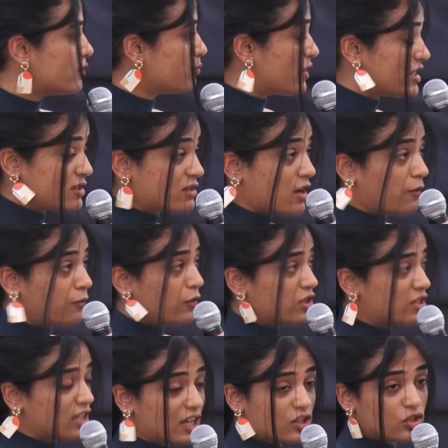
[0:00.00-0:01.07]
There's stuff for
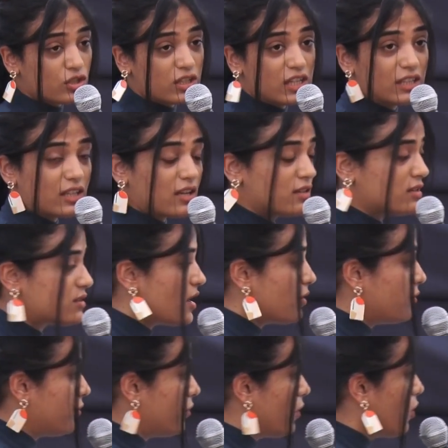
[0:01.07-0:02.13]
stationery, there's stuff
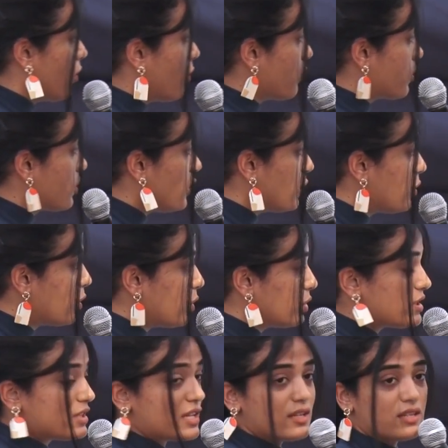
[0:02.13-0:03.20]
for
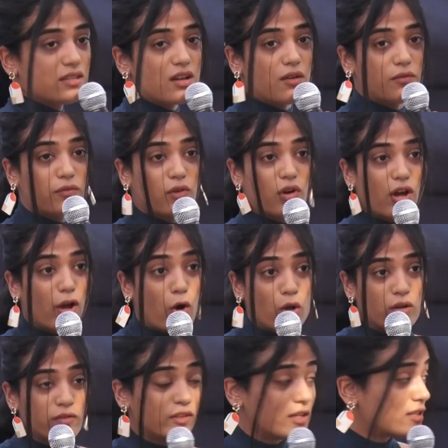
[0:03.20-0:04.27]
clothes, there's stuff for all
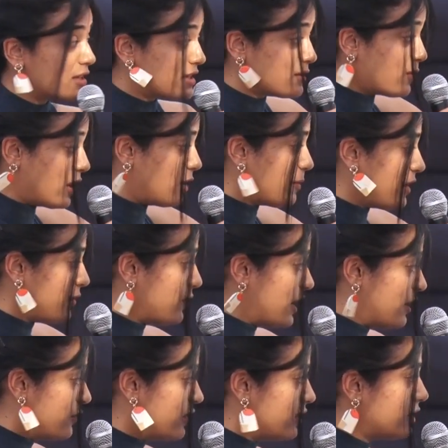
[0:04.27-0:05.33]
of this. This is one of my
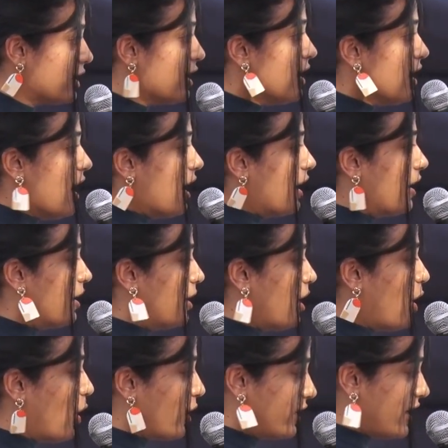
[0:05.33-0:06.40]
favorite
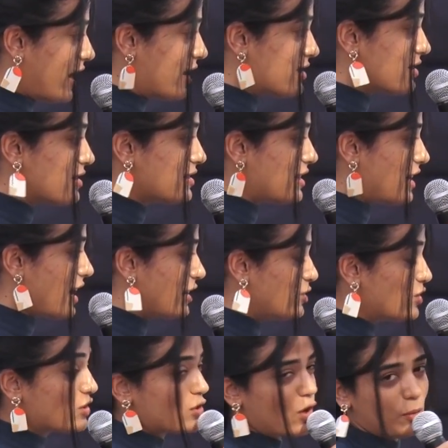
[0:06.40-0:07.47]
organizers that I
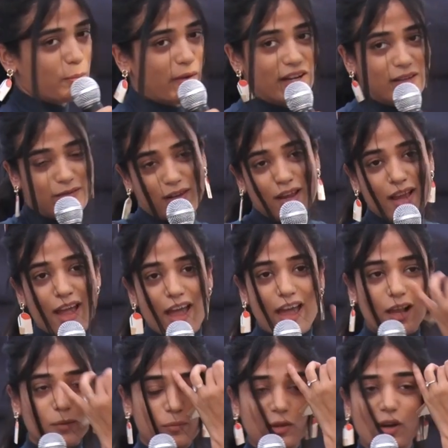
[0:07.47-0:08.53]
just thought might
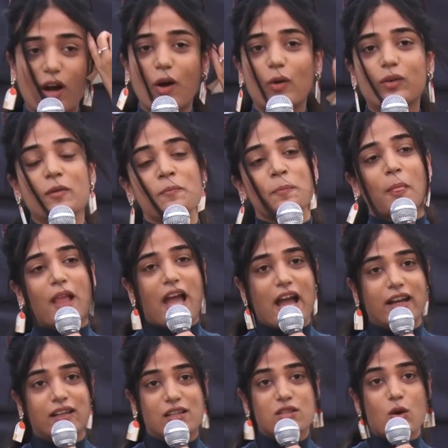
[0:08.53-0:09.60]
help you out,
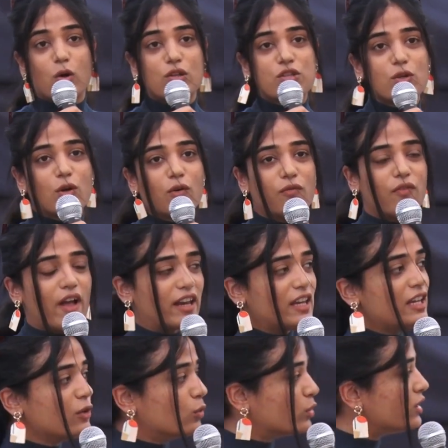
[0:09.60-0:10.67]
and it's also a very
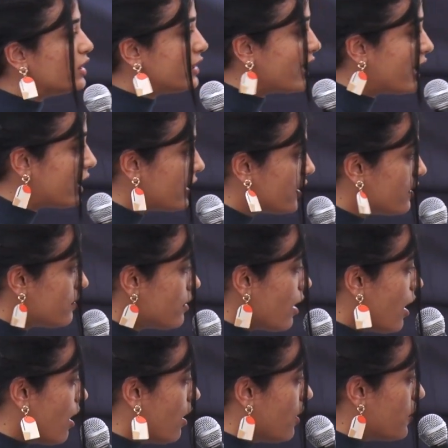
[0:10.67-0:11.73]
utilitarian
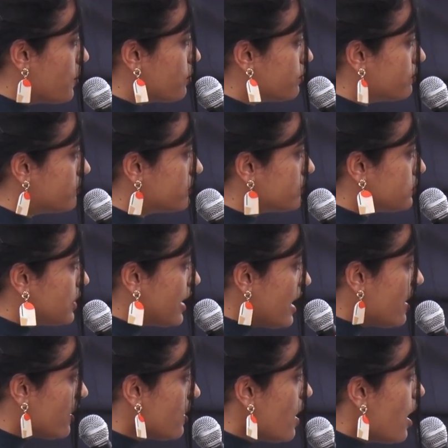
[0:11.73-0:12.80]

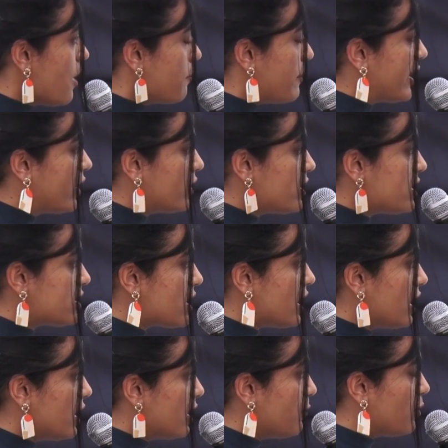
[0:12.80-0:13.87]
thing because
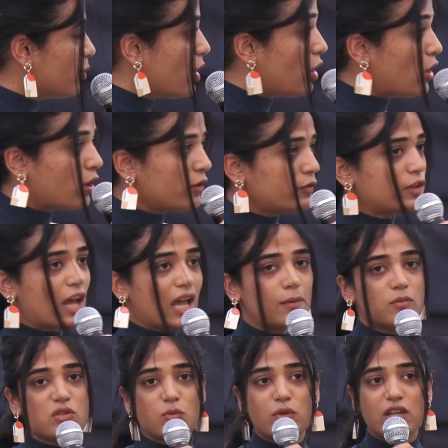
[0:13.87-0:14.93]
a lot of
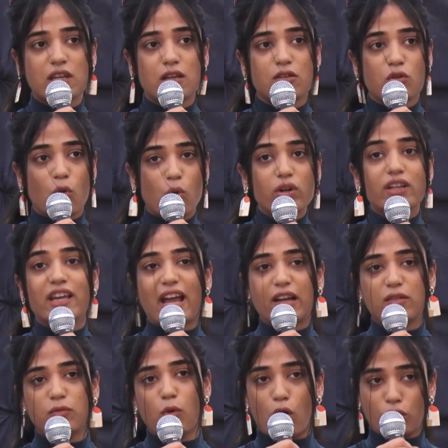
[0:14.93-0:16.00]
times we don't
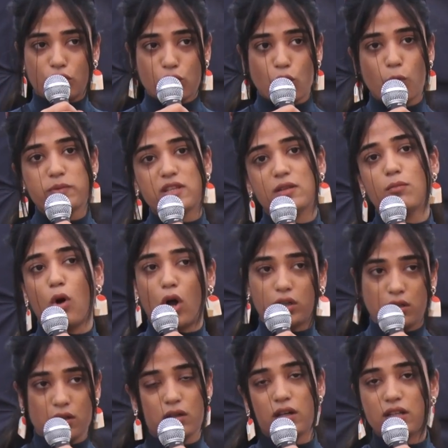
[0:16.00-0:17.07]
get wardrobes in
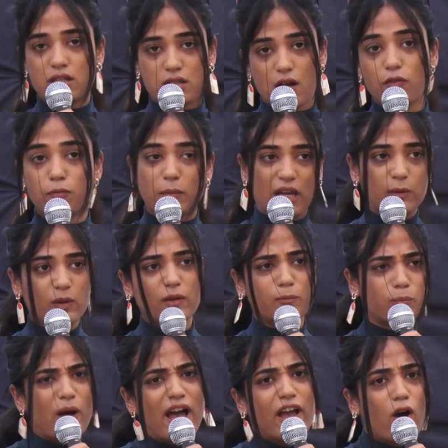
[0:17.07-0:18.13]
modular and stuff. Maybe
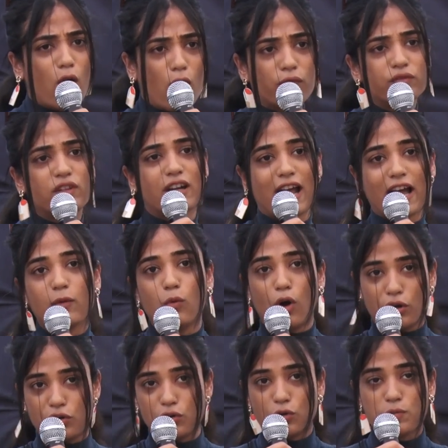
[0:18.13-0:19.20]
buy off the rack
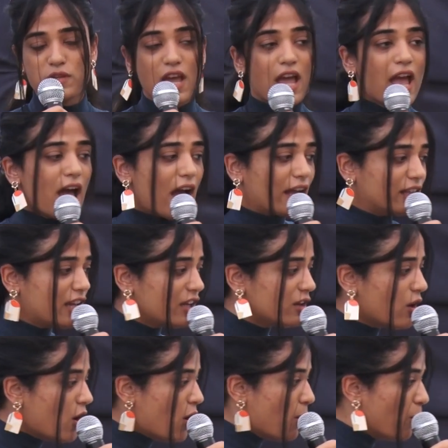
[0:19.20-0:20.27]
wardrobes, and they
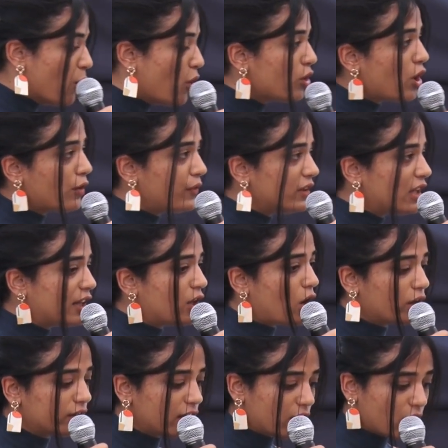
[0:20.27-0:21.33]
more often than
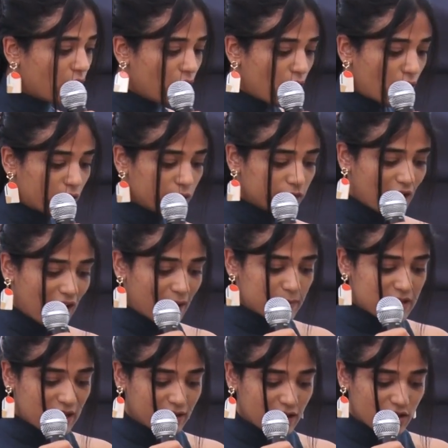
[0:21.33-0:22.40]
not, there are a lot of times
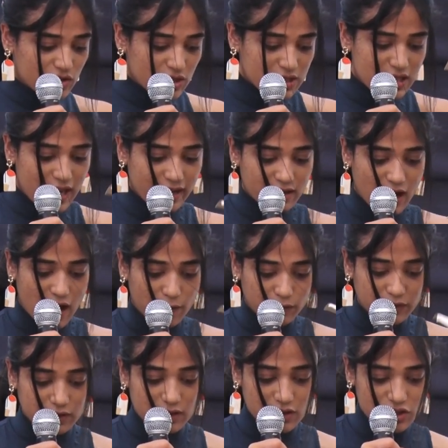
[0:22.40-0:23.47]
like they're just like
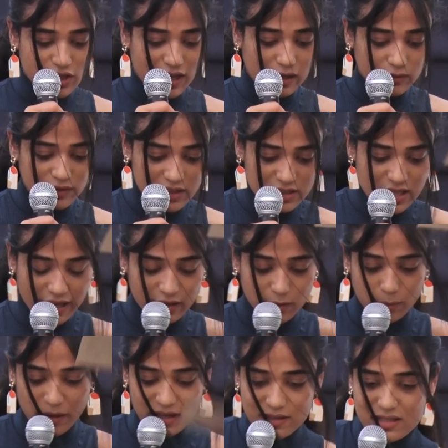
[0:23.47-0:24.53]
after the shelf there's like a
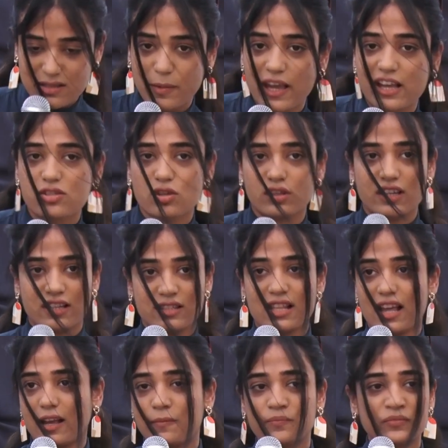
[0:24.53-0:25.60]
big space or there's
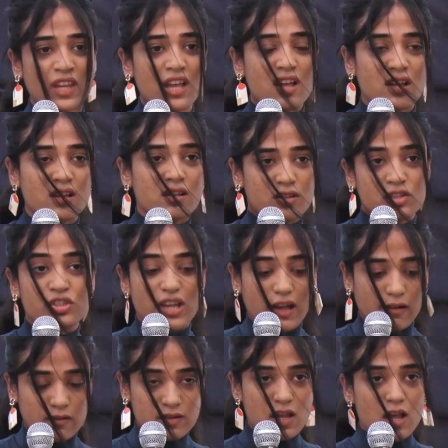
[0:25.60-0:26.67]
like shelves.